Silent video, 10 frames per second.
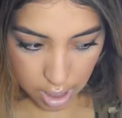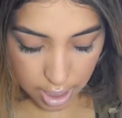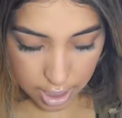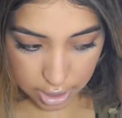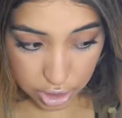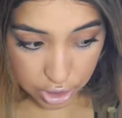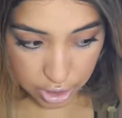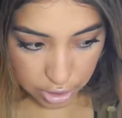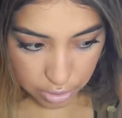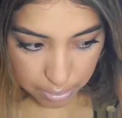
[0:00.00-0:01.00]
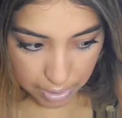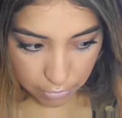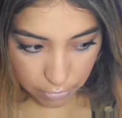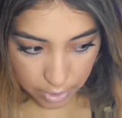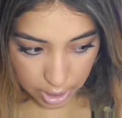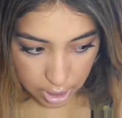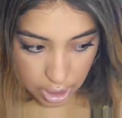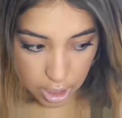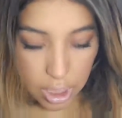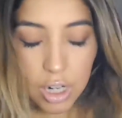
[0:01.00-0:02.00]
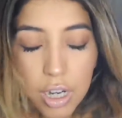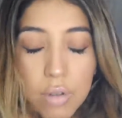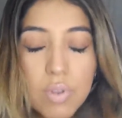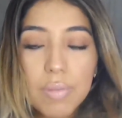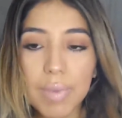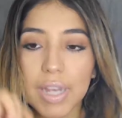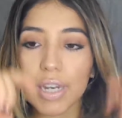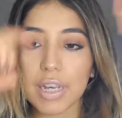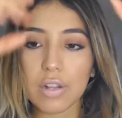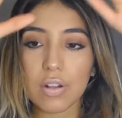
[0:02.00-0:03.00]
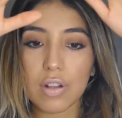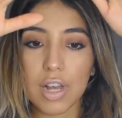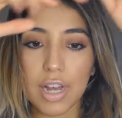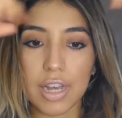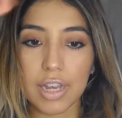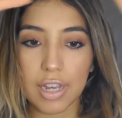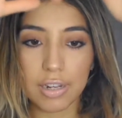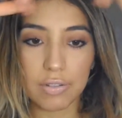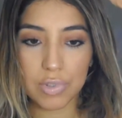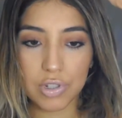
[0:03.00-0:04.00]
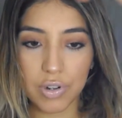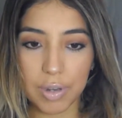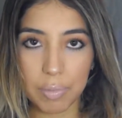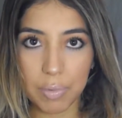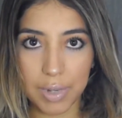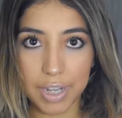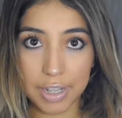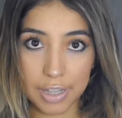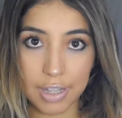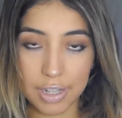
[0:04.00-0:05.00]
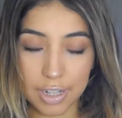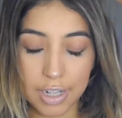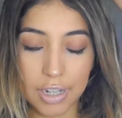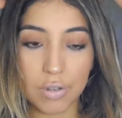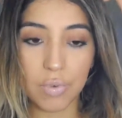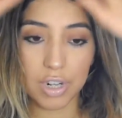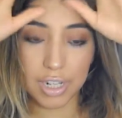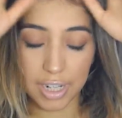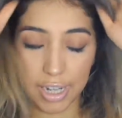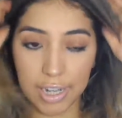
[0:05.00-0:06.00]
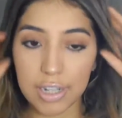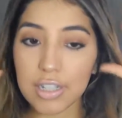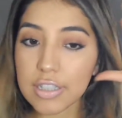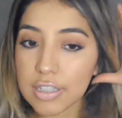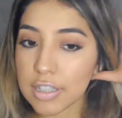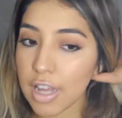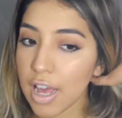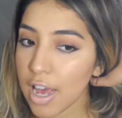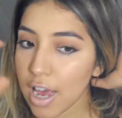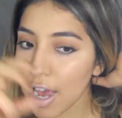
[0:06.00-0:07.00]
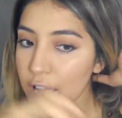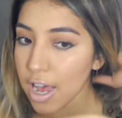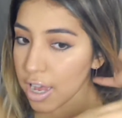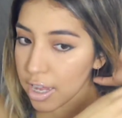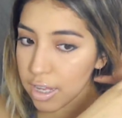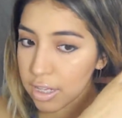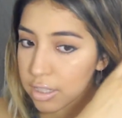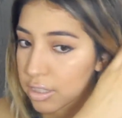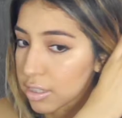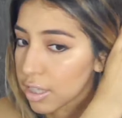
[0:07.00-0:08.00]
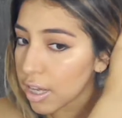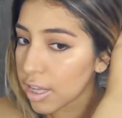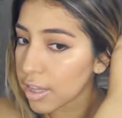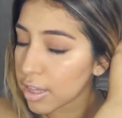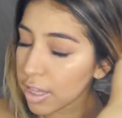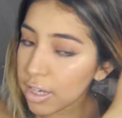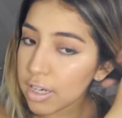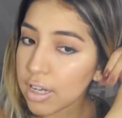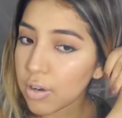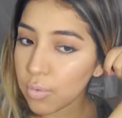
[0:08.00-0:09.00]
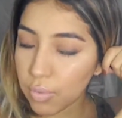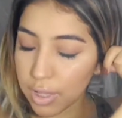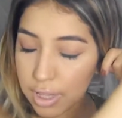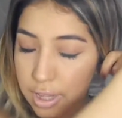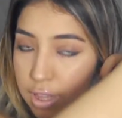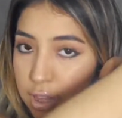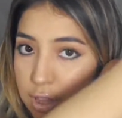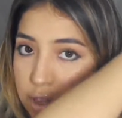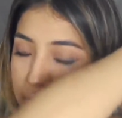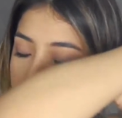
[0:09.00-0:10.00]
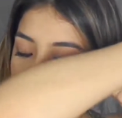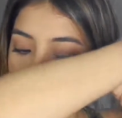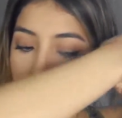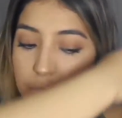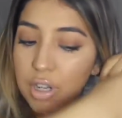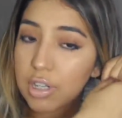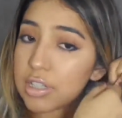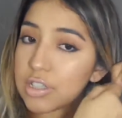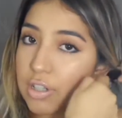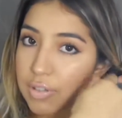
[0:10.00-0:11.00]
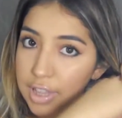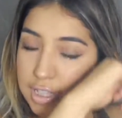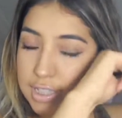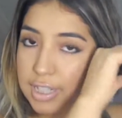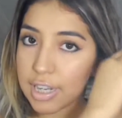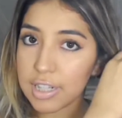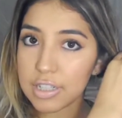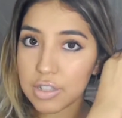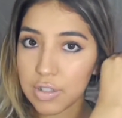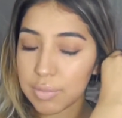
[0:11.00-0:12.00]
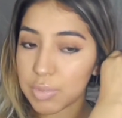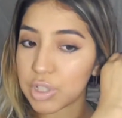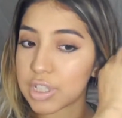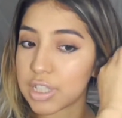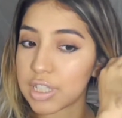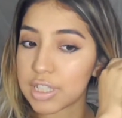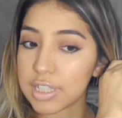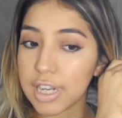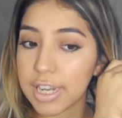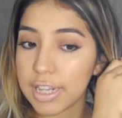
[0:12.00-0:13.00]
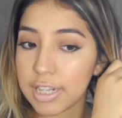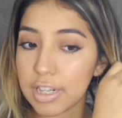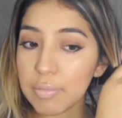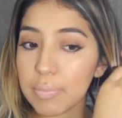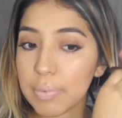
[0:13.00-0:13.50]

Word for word: and I just use my finger, and with my nail I kind of scrape away the unwanted hairs. And then I'm not going to start with this side, so I'm just going to tie it up.